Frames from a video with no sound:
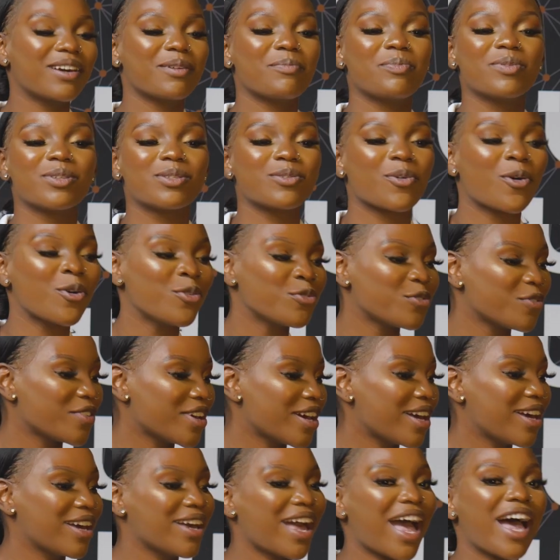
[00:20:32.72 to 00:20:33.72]
Cup is
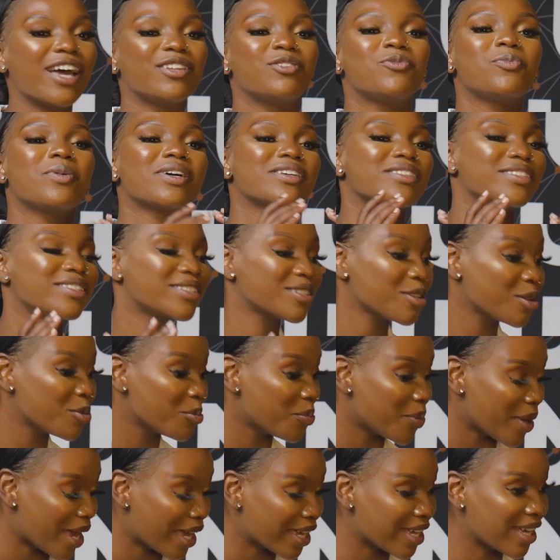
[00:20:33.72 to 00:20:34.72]
over and we are still
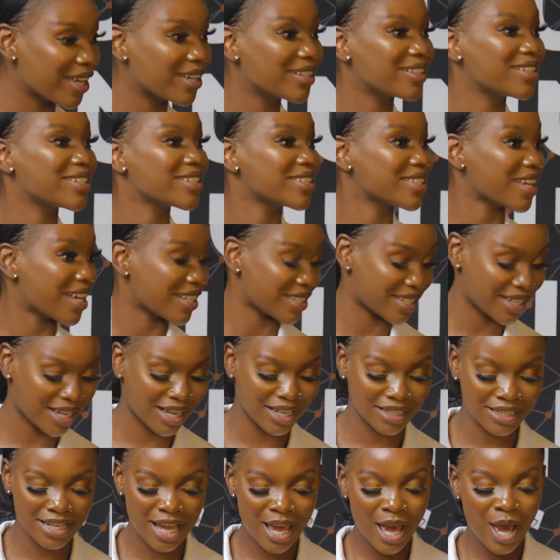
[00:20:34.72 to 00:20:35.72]
back discussing
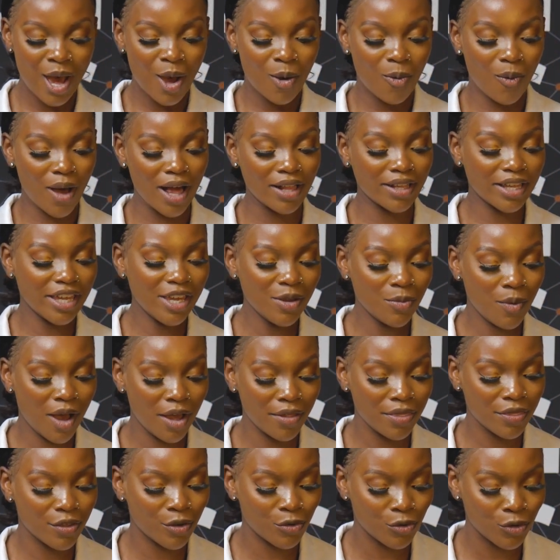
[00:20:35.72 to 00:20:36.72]
it. Well, he
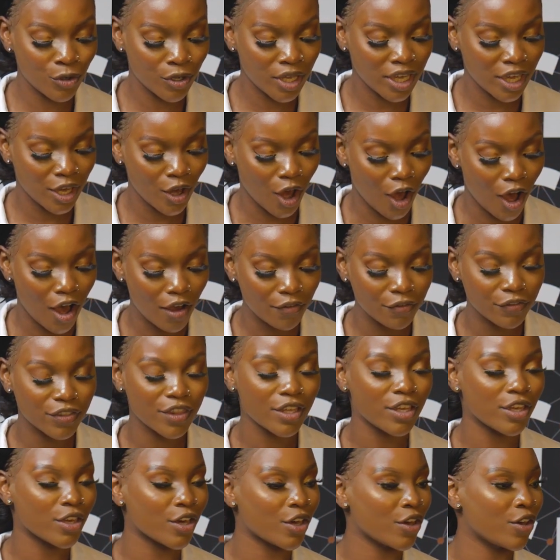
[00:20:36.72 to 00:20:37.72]
won the Rookie of
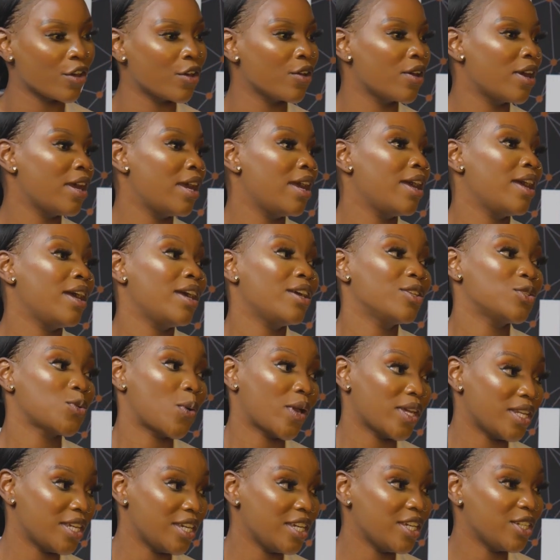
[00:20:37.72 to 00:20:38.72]
the Year mm.
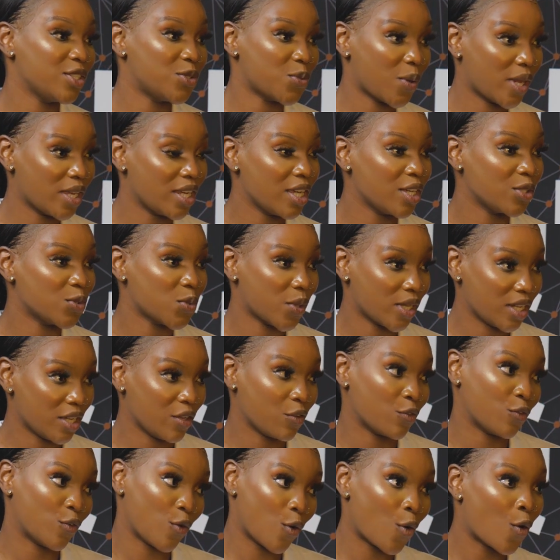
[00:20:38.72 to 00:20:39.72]

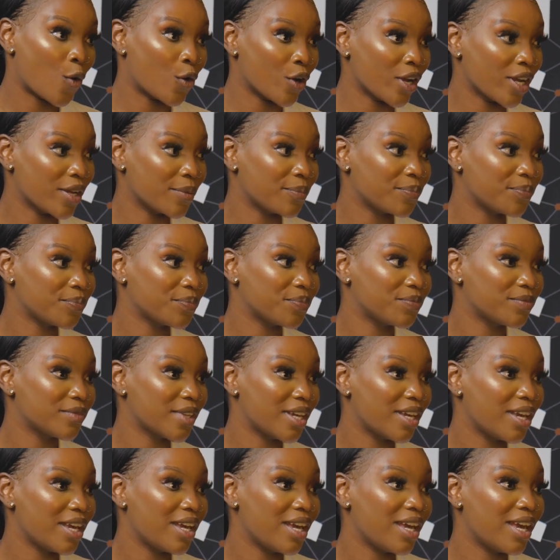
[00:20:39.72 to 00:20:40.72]
2020-24. Yeah.
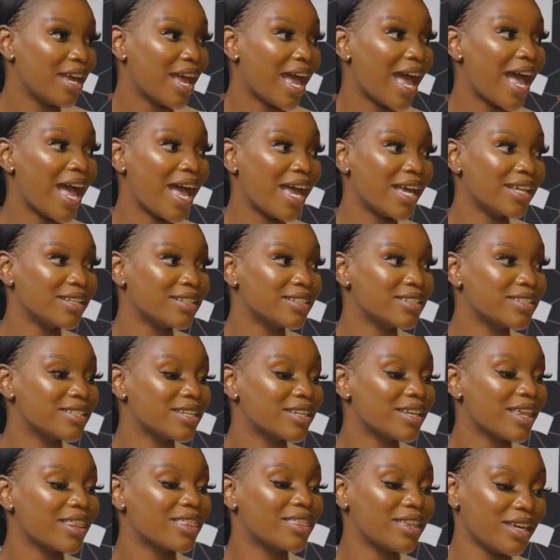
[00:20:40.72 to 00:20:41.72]
And
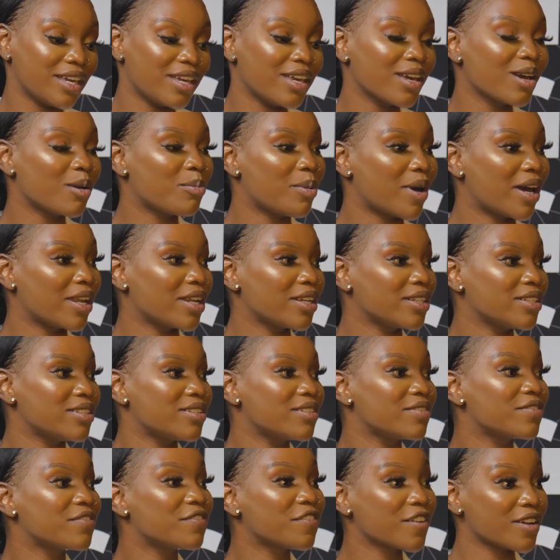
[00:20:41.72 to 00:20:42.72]
thinking about
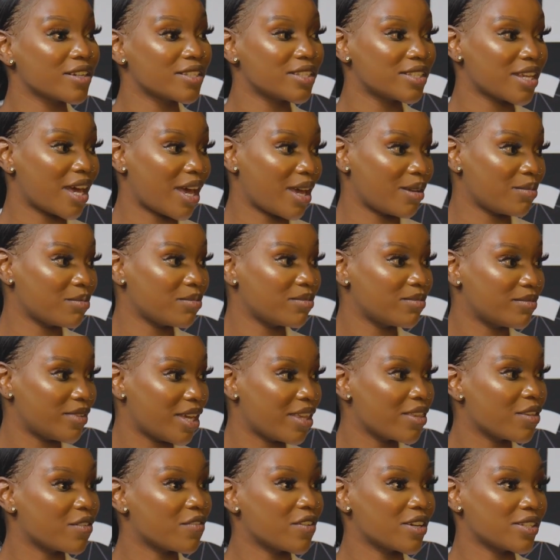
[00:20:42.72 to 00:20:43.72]
it, first time
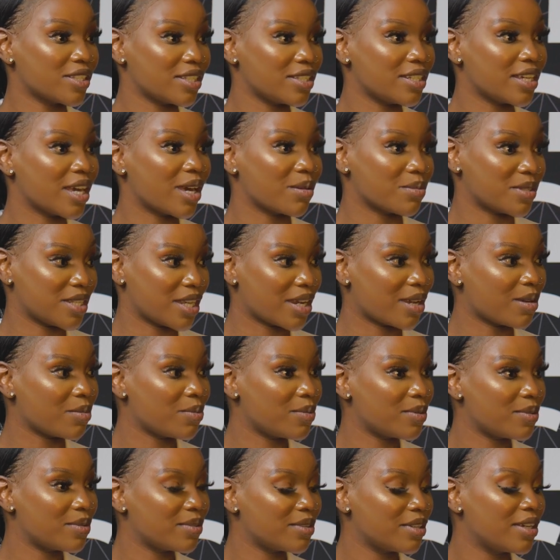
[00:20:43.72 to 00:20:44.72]
in the Varsity Cup setup.
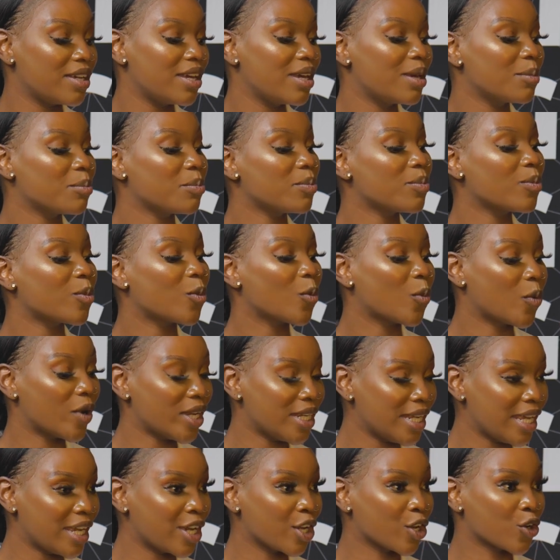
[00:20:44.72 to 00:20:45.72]
Yes, mm-hmm. madam
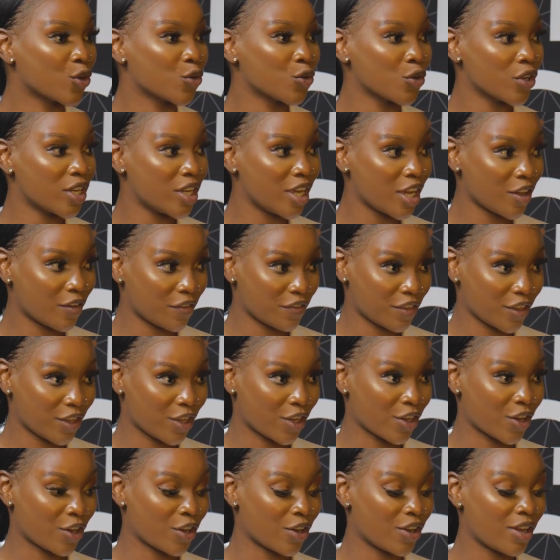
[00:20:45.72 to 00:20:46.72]
Winning Rookie of the
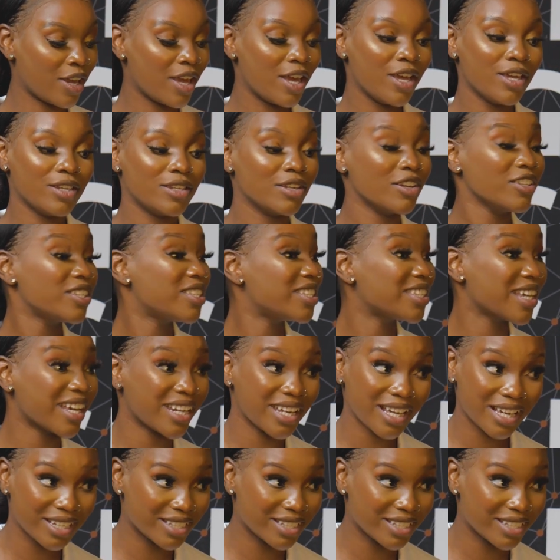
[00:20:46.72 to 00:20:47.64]
Year. Not starting